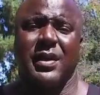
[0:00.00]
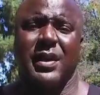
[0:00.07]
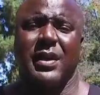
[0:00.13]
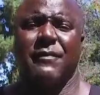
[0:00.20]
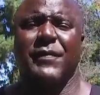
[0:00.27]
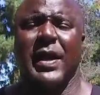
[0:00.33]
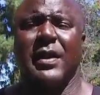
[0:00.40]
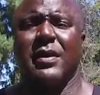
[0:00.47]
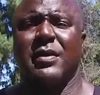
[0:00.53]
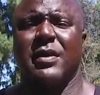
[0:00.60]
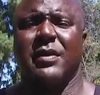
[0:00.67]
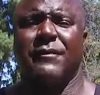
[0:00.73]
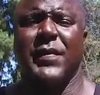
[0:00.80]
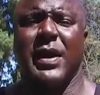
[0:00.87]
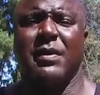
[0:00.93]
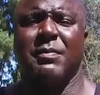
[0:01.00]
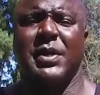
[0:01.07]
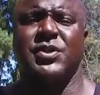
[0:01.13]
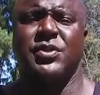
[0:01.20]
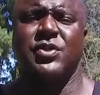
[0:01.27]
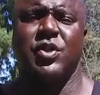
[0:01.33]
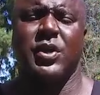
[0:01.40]
And if I didn't, if I'd have
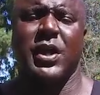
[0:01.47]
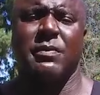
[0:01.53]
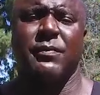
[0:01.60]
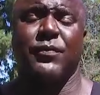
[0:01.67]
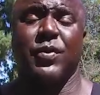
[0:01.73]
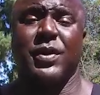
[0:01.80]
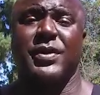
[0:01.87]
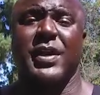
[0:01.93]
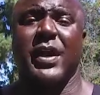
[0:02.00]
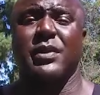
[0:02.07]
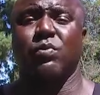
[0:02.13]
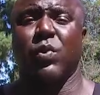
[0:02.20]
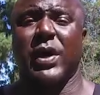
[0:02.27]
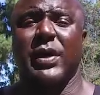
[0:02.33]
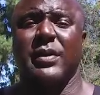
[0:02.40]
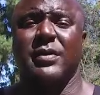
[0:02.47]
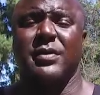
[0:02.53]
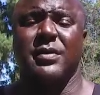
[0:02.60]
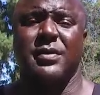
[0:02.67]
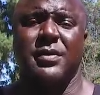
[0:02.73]
mentioned to you guys before, this guy's white.